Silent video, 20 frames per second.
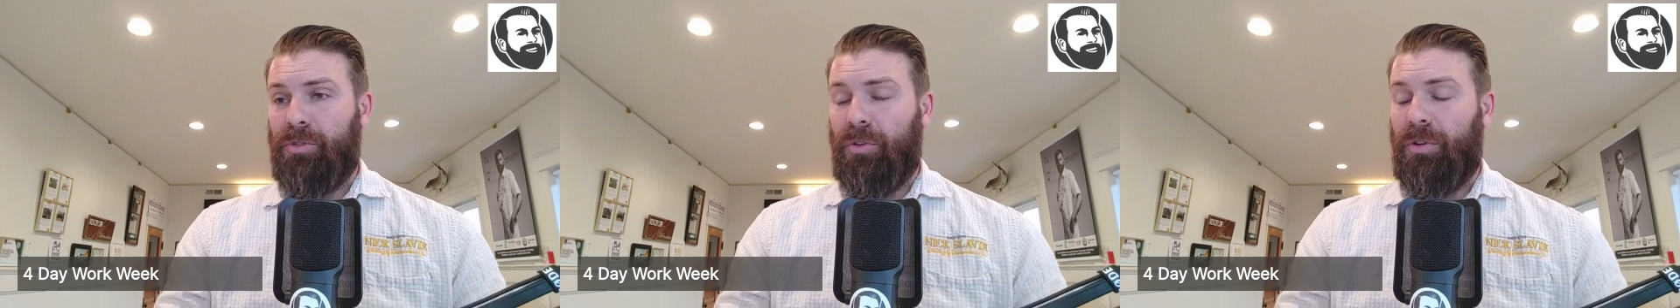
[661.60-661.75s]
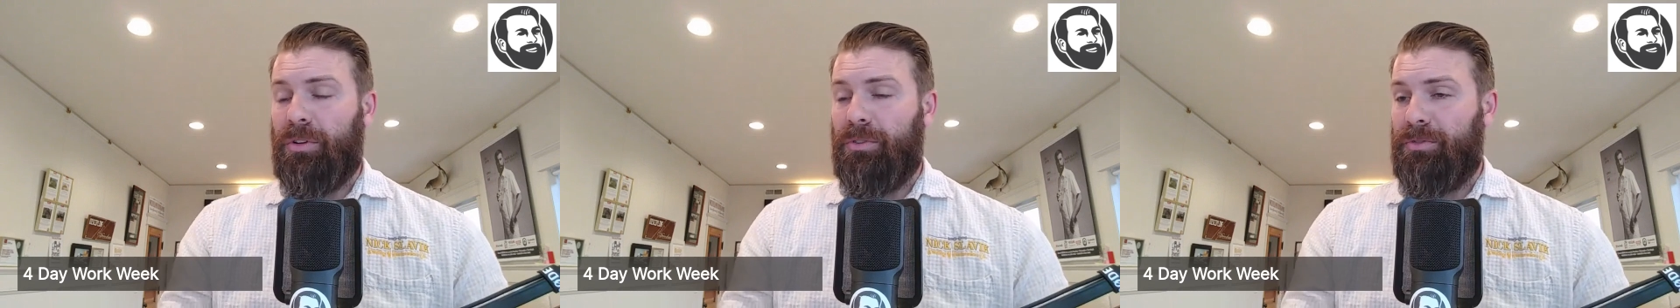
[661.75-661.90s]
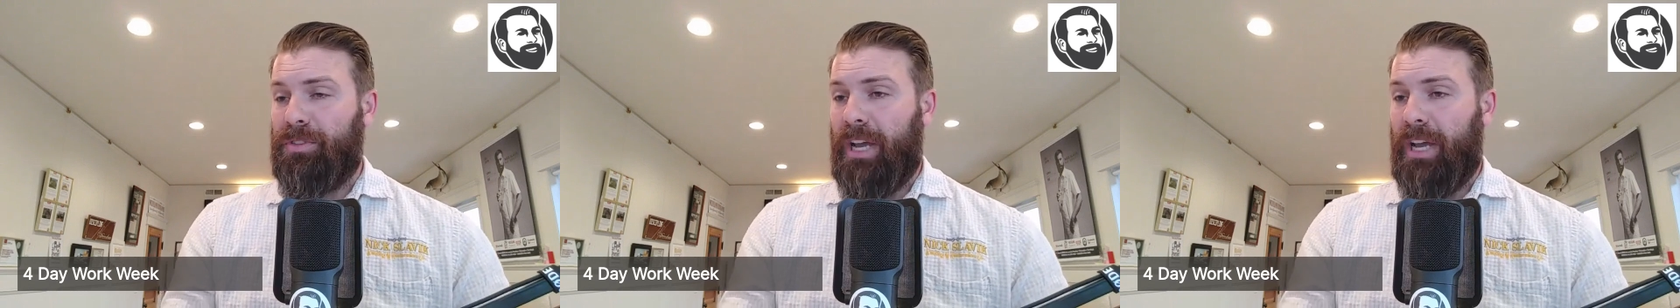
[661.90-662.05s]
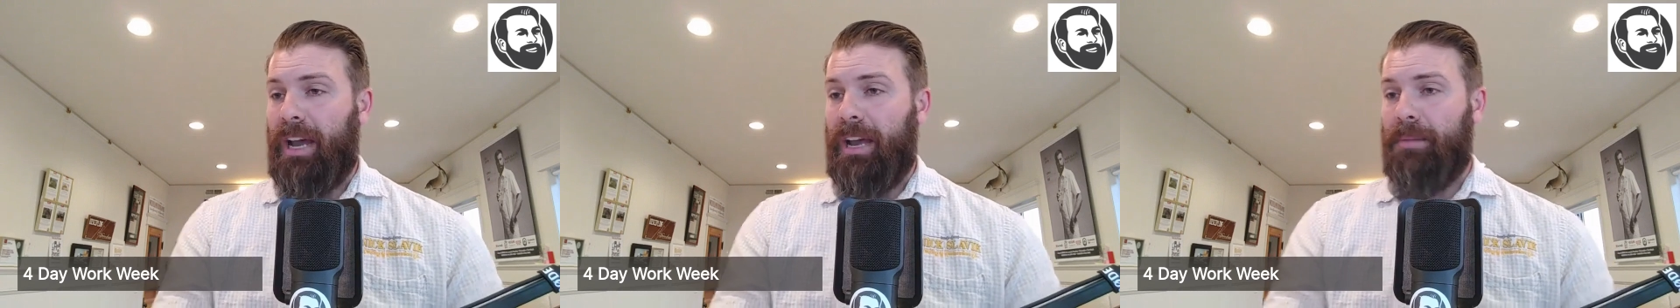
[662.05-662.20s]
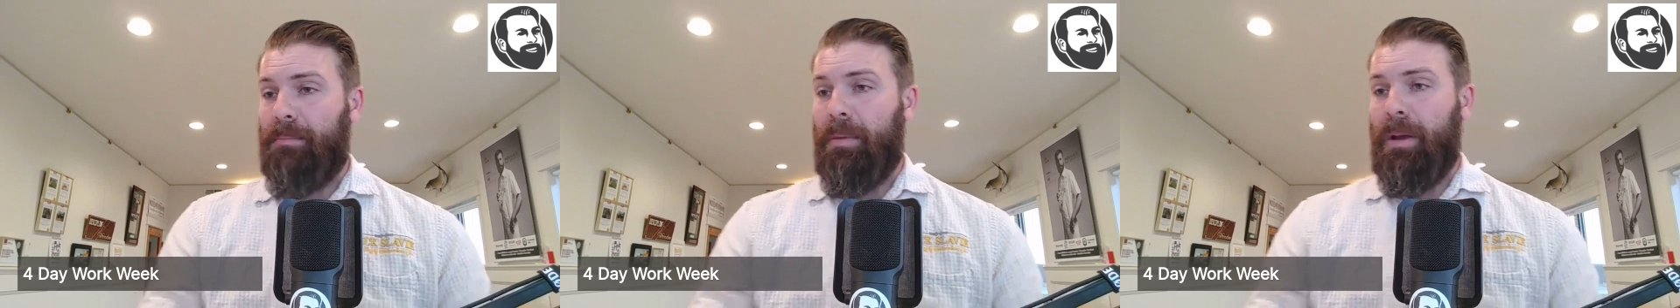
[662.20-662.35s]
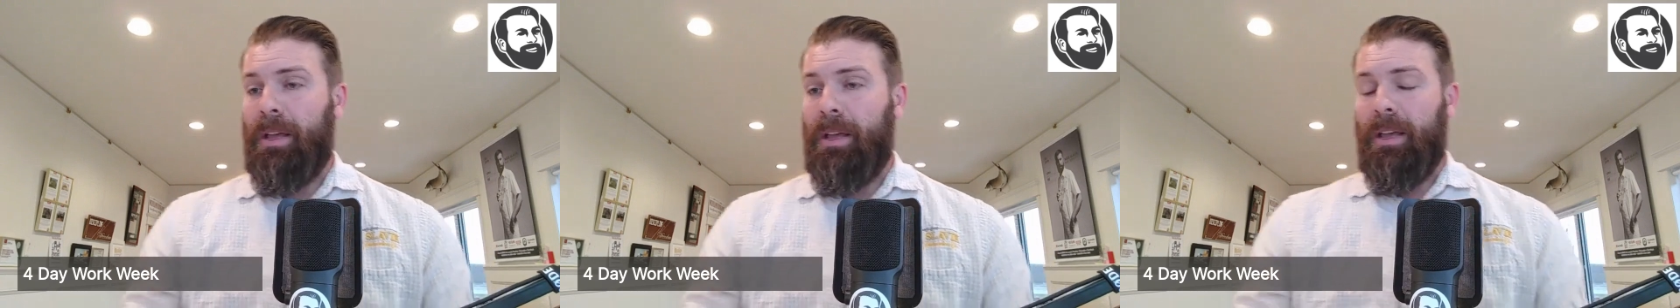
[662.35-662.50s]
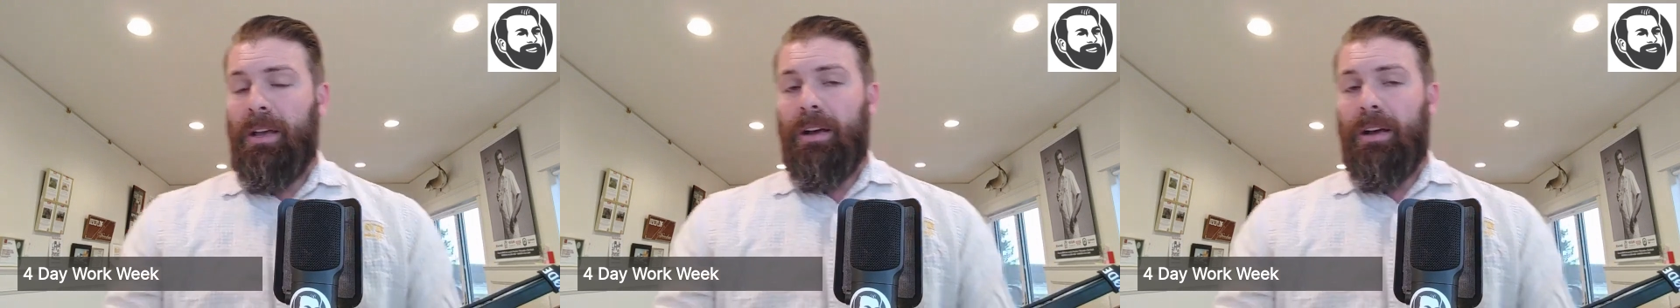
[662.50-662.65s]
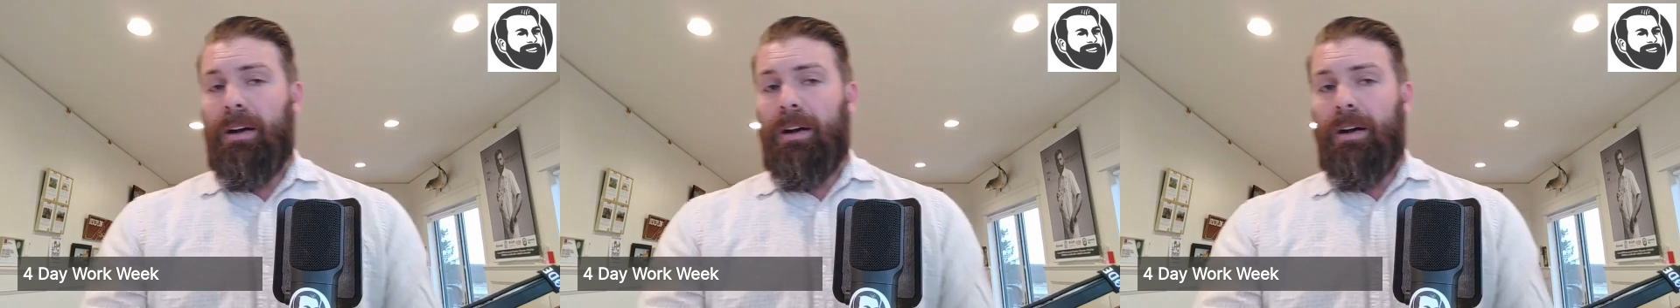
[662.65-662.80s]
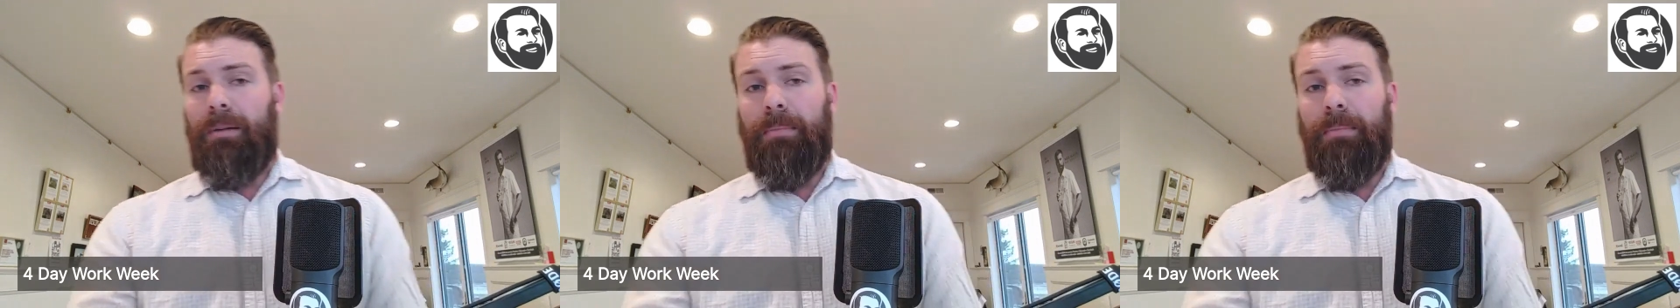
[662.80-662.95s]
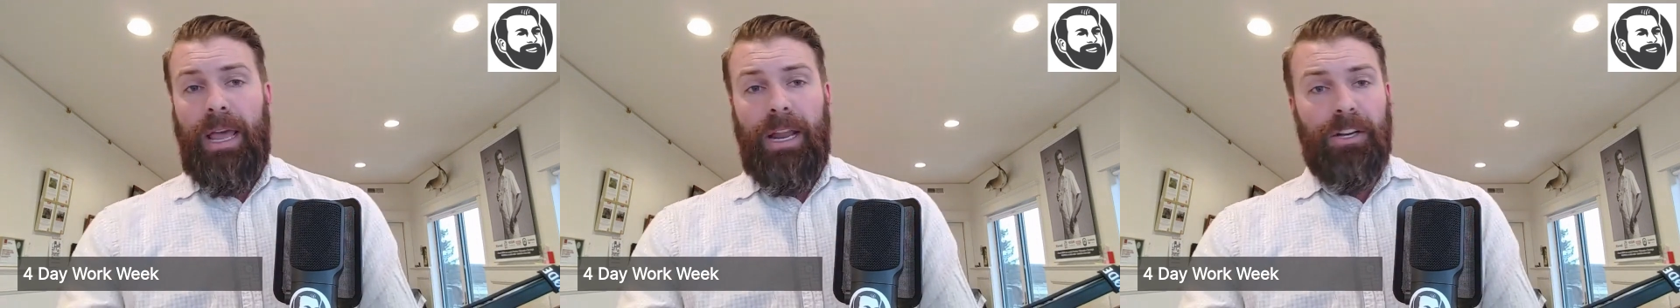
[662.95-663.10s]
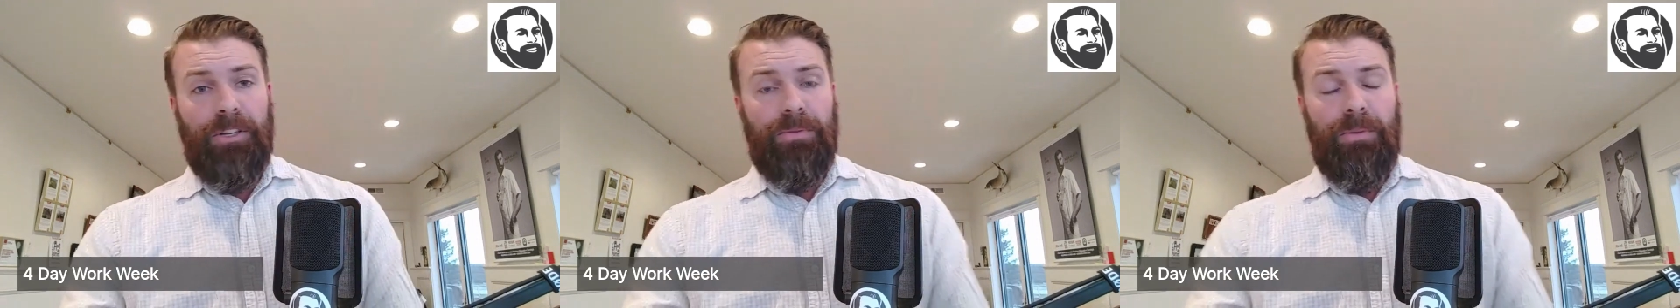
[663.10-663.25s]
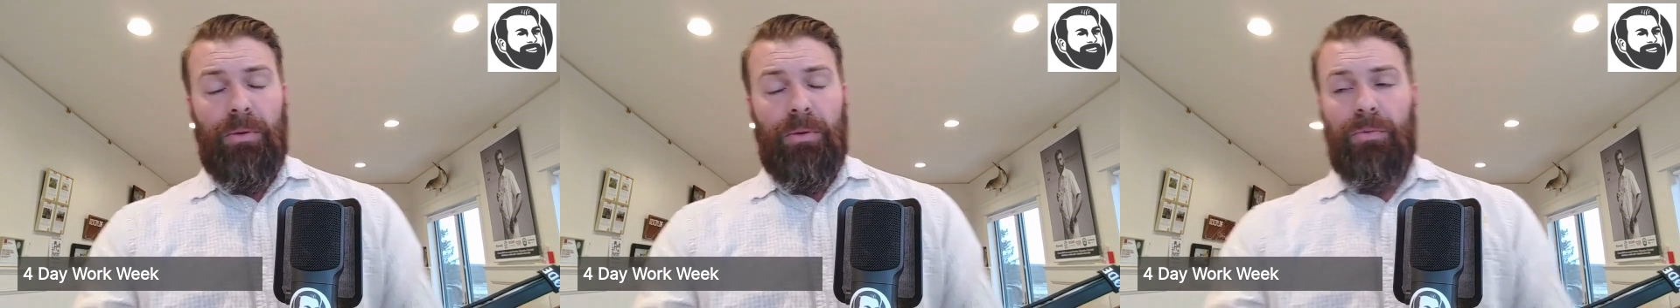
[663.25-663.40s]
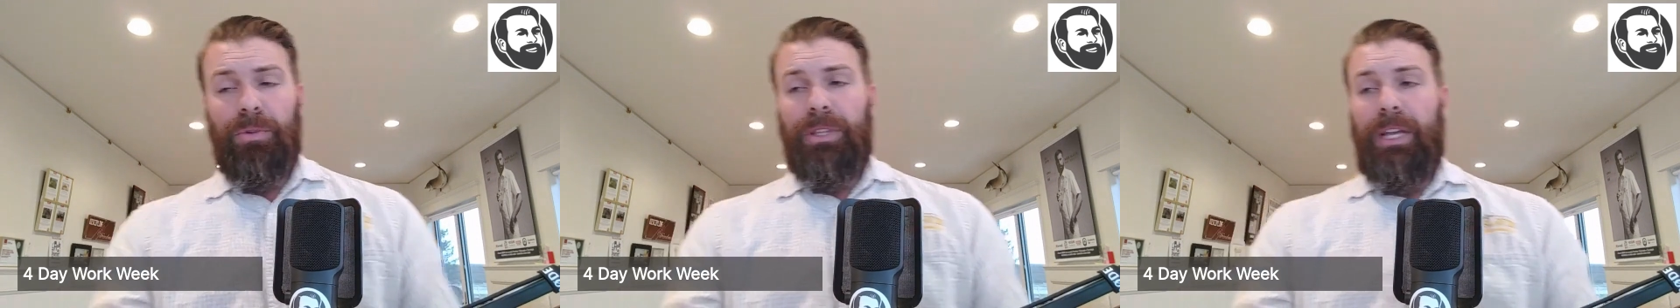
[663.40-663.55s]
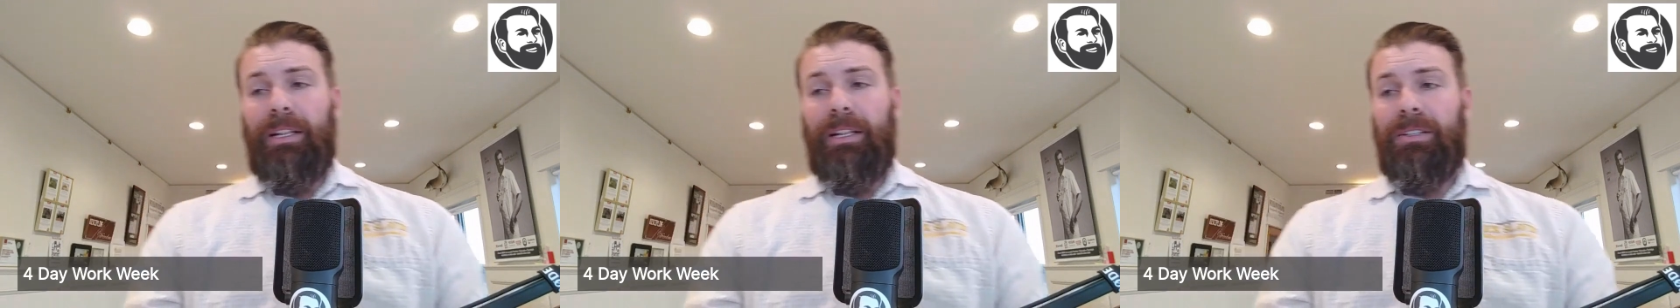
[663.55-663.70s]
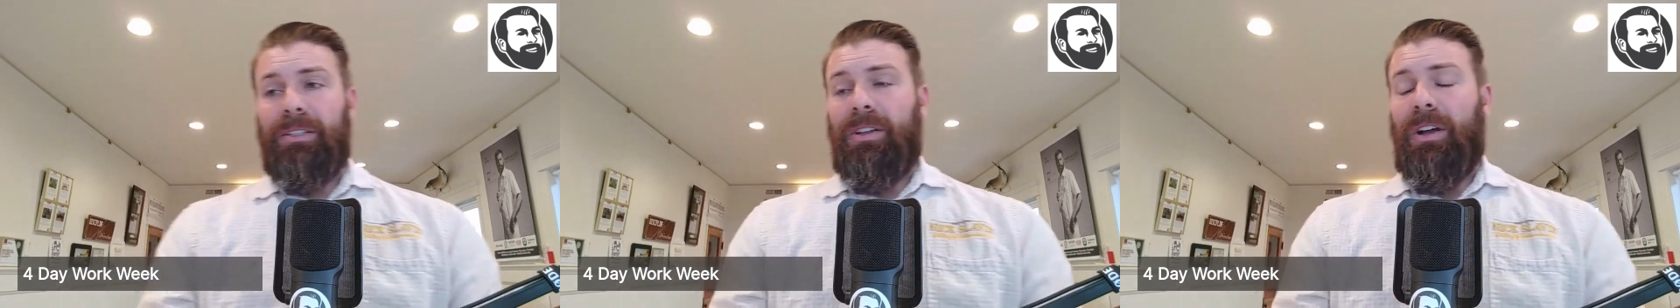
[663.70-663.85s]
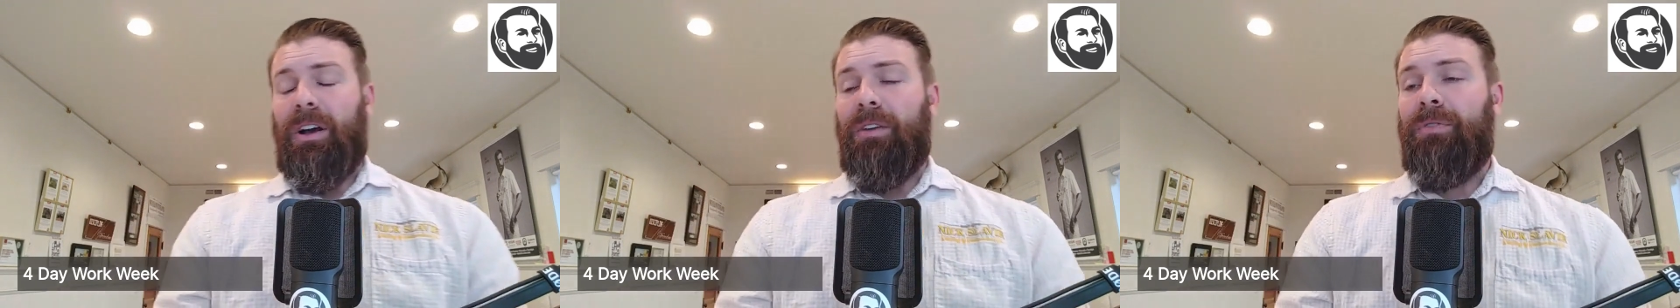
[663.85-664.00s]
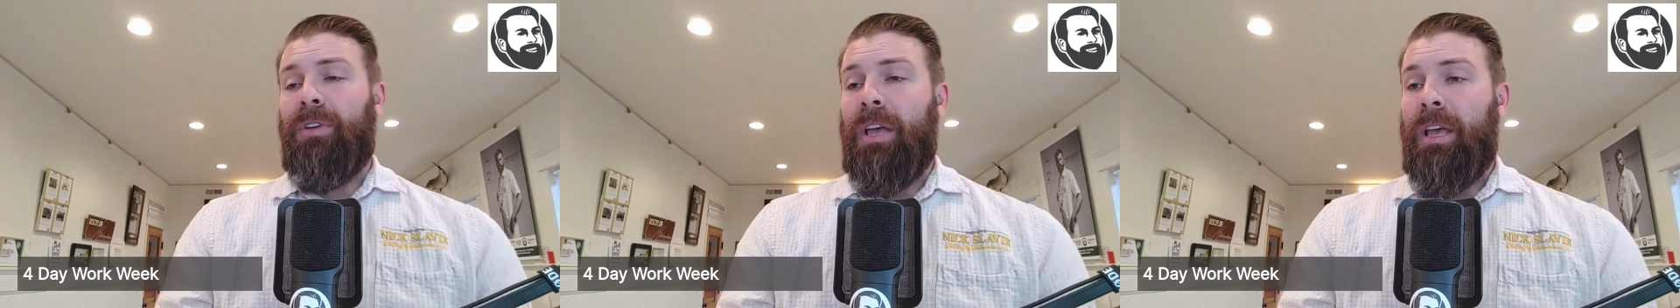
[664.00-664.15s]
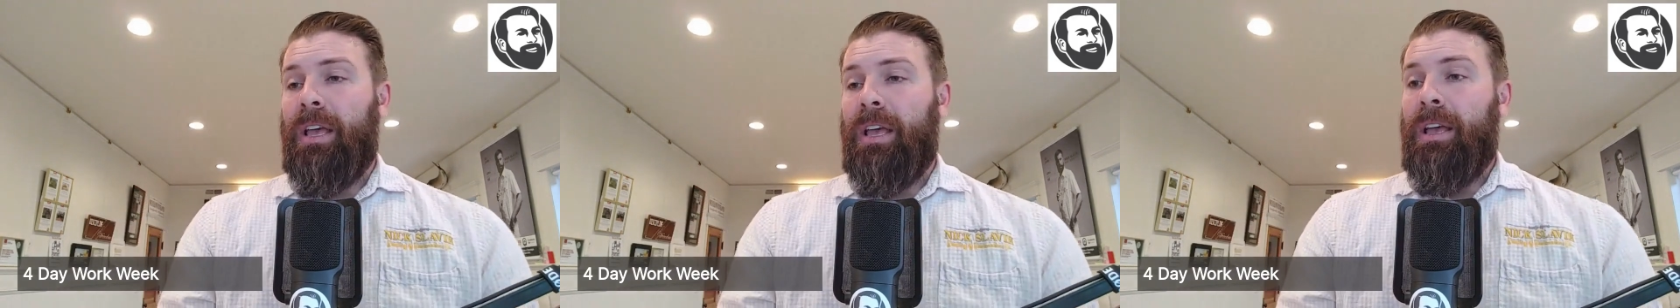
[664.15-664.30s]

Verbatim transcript: sort of time uh, management with that stuff.